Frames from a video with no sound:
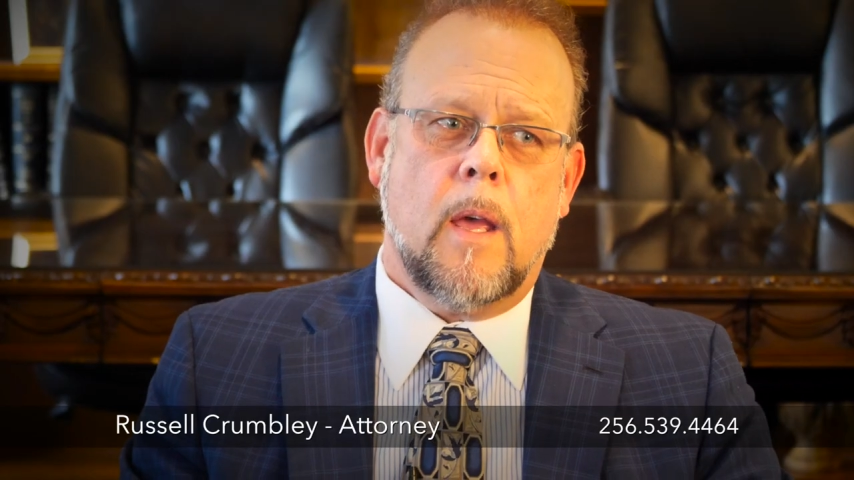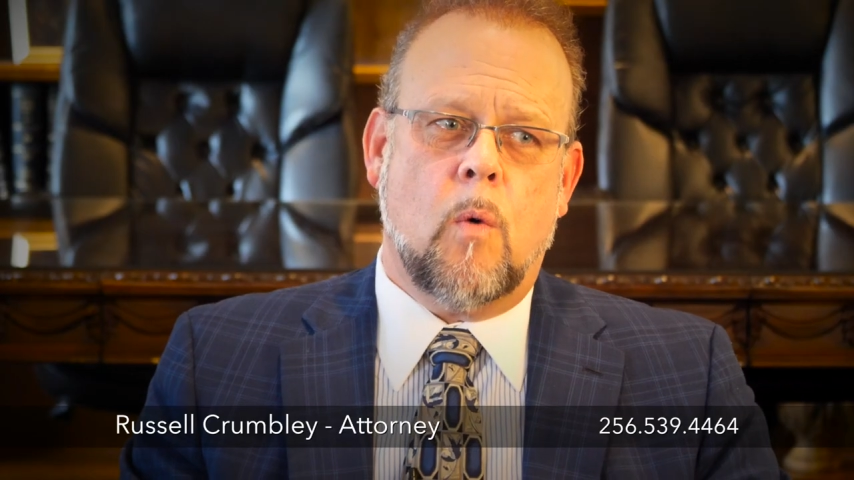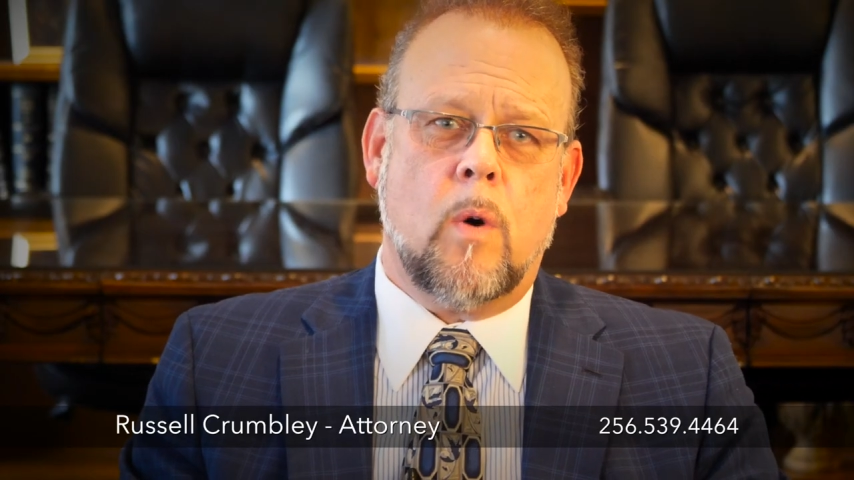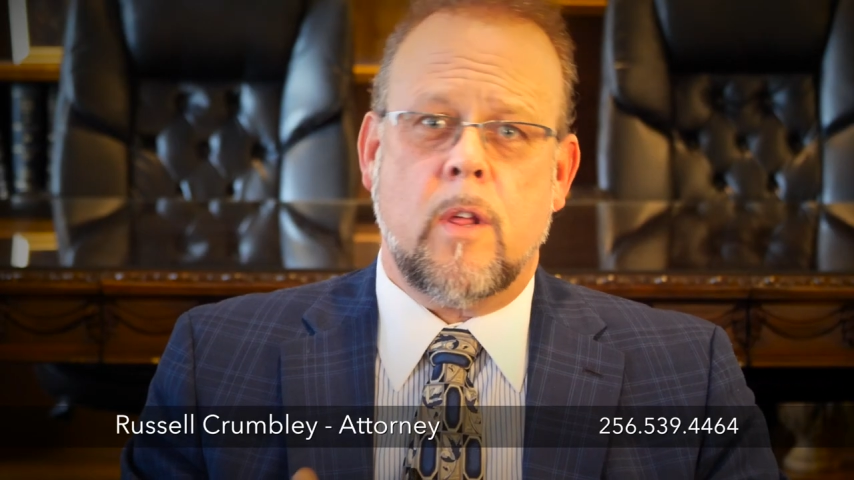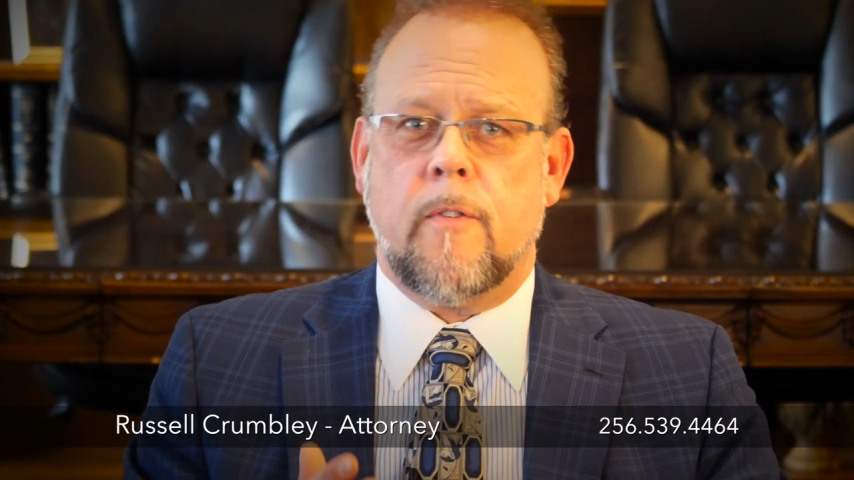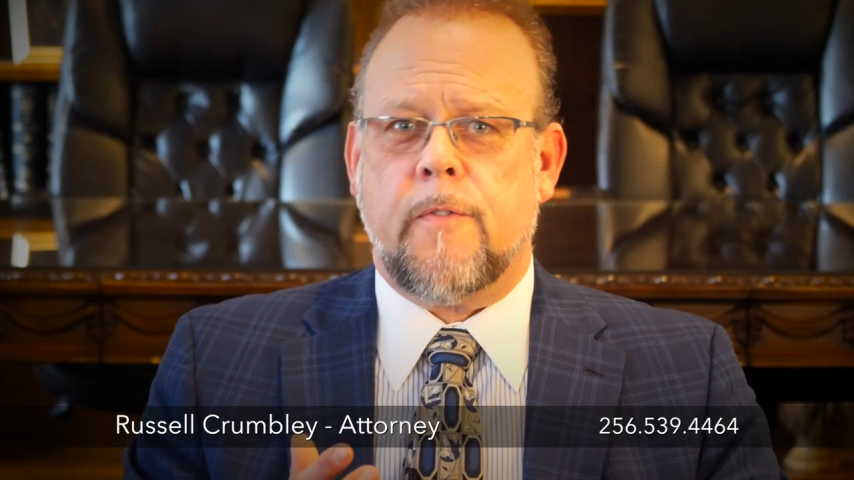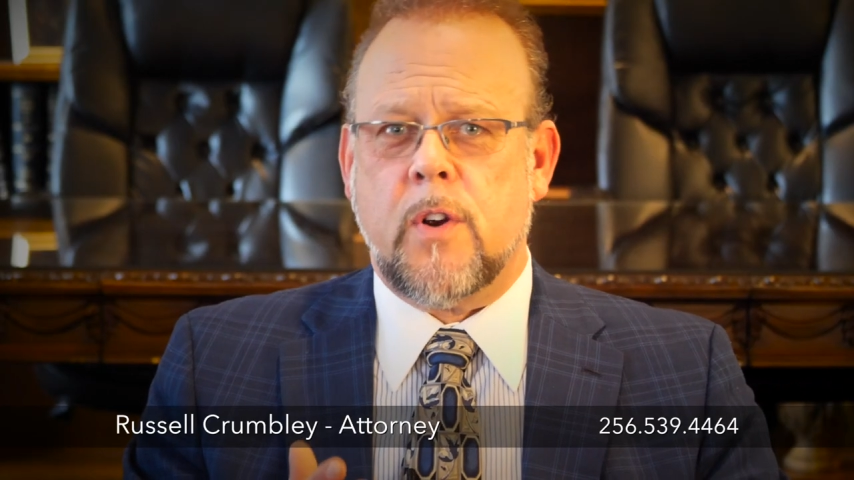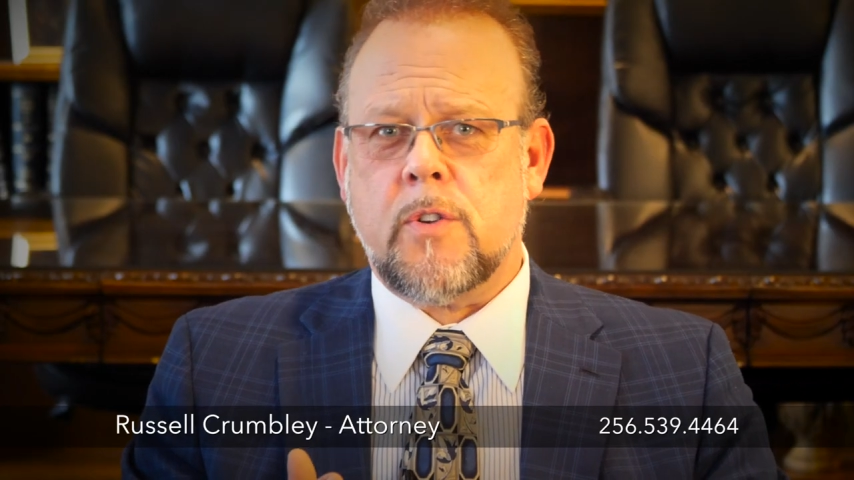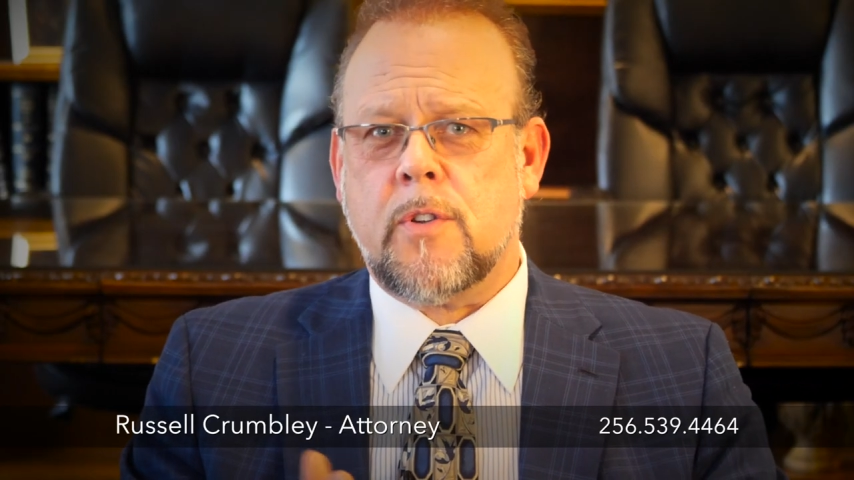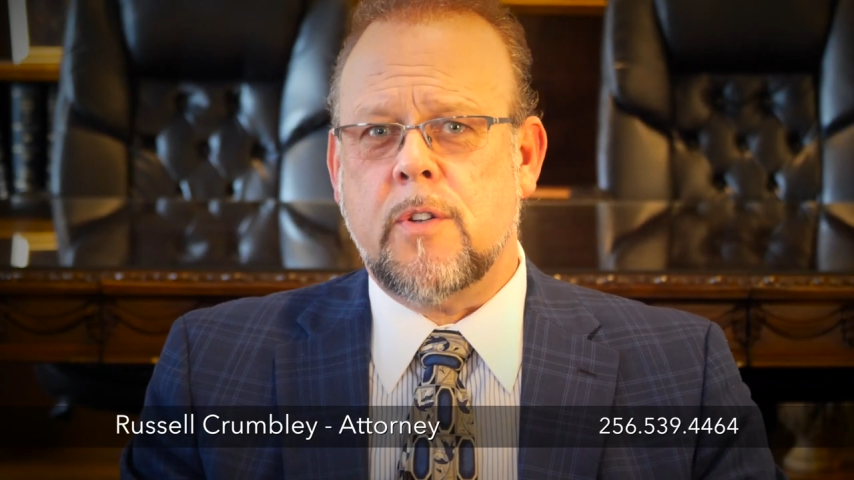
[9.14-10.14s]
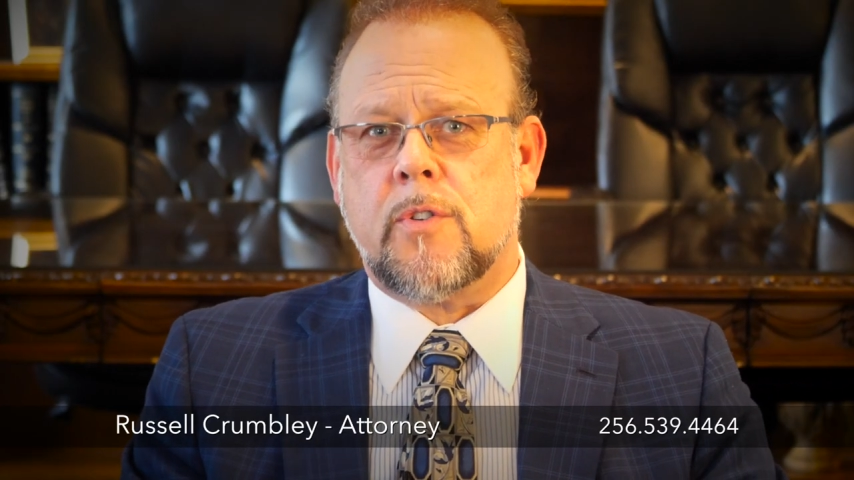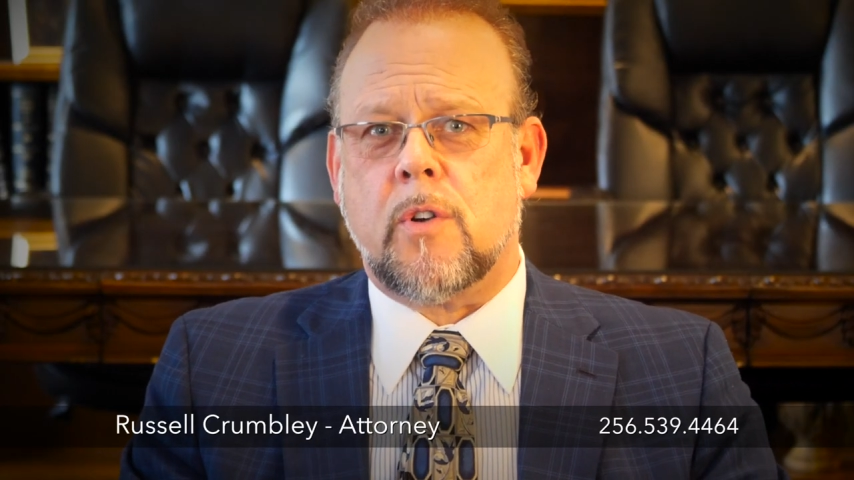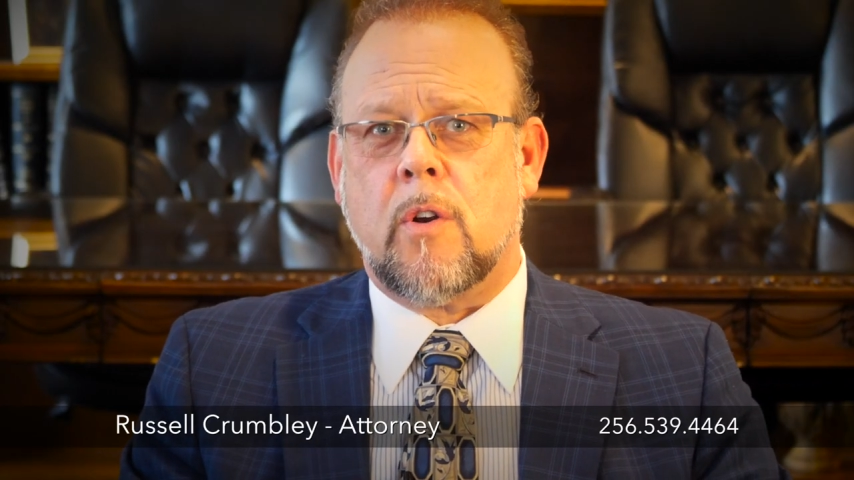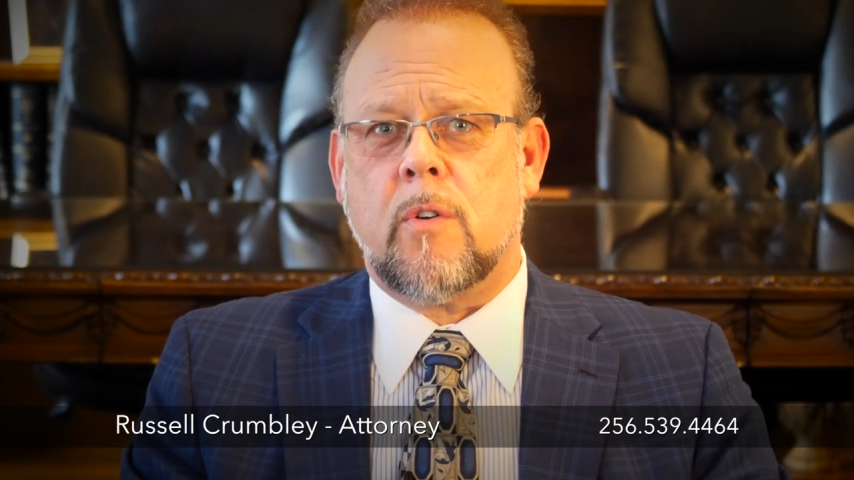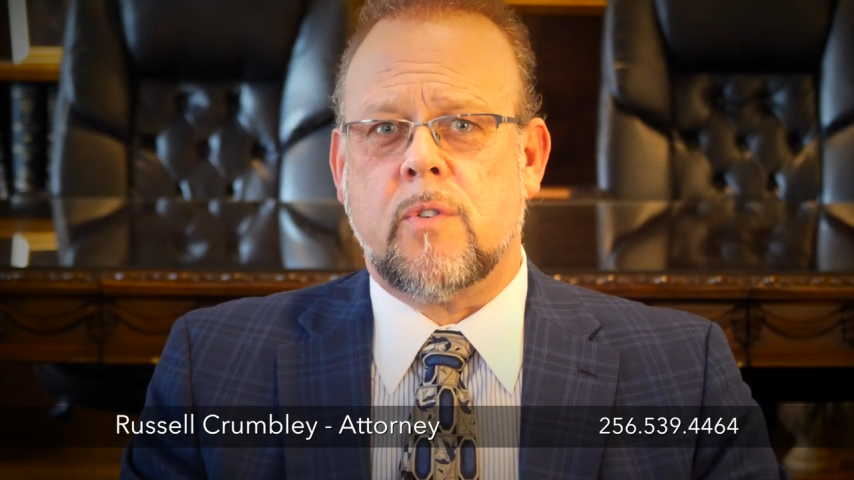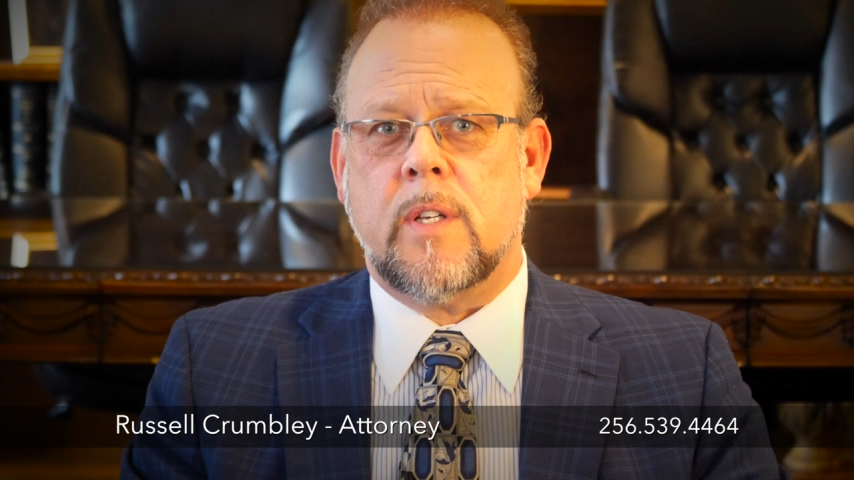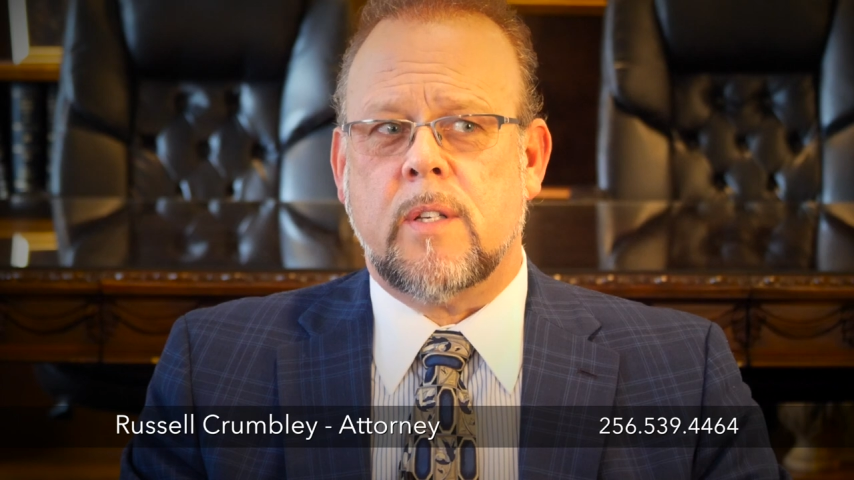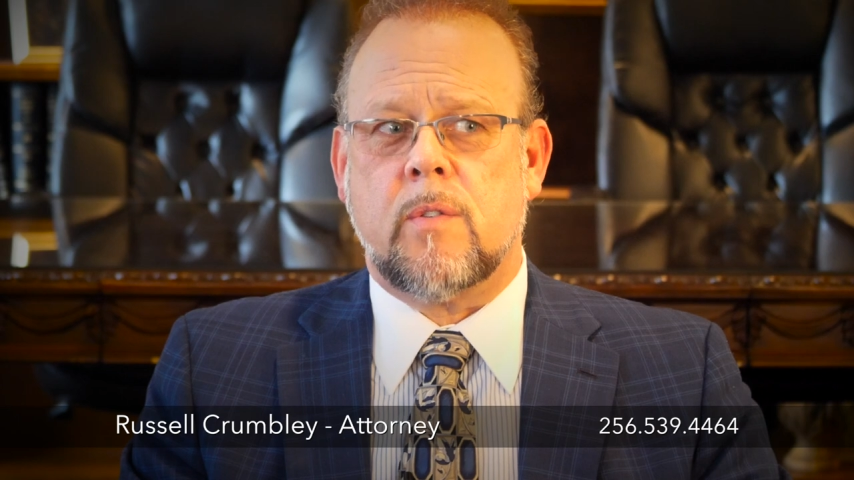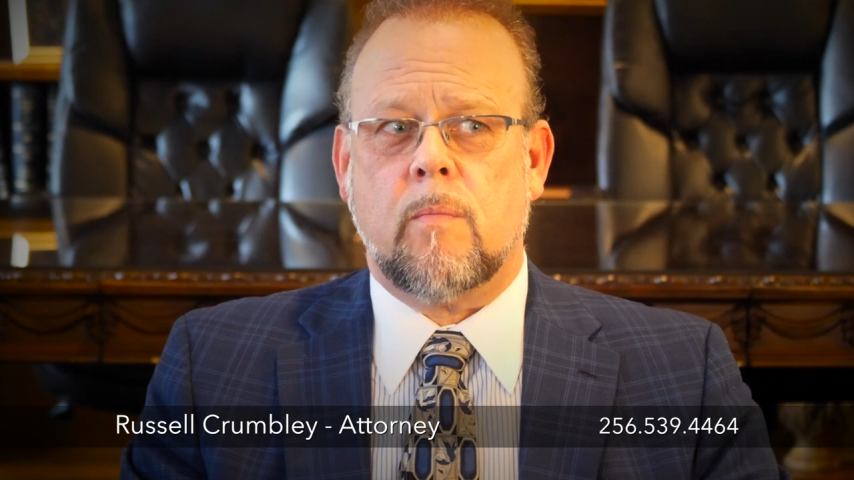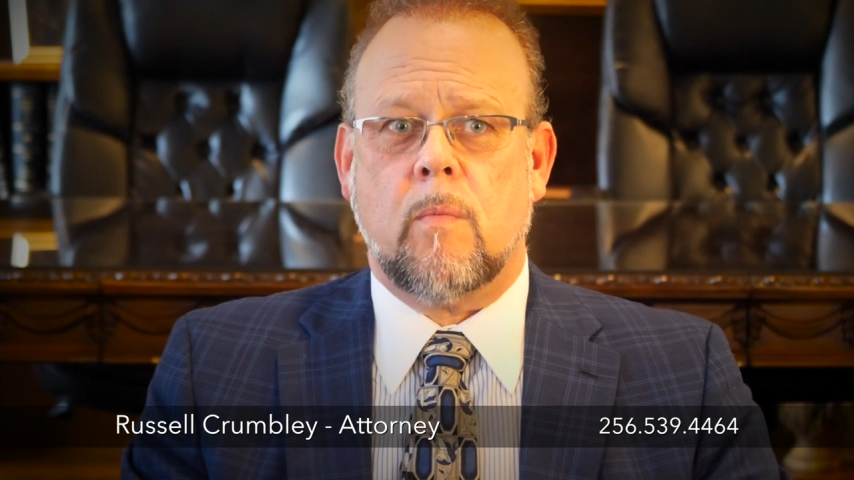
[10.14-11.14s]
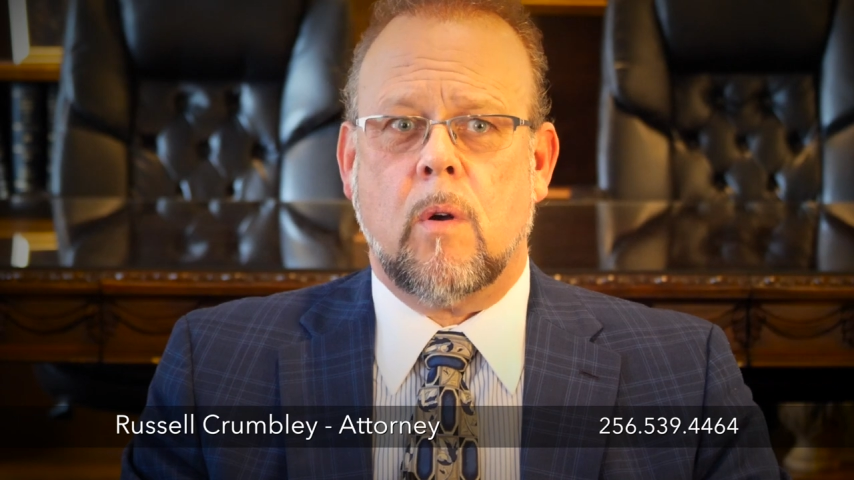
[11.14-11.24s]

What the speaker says: And one of the first concerns is,